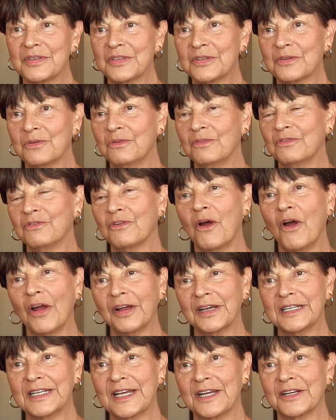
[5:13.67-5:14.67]
school for
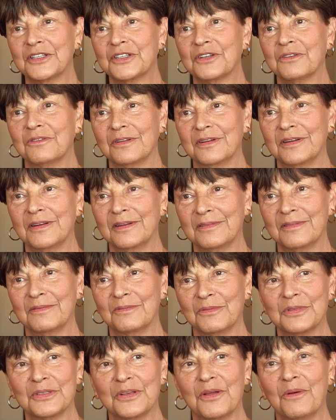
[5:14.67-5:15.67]
architecture
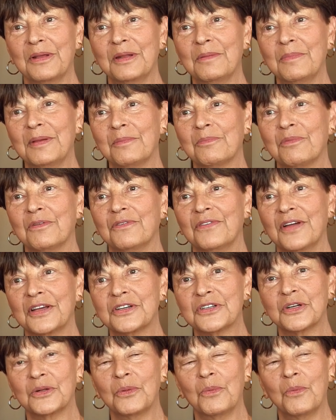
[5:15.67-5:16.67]
and was going to be a
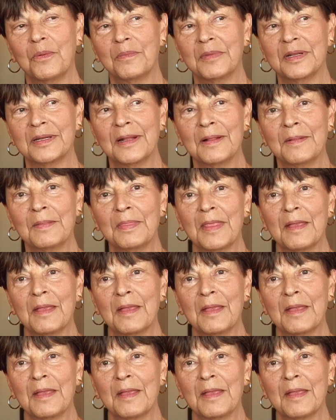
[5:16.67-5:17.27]
professional woman,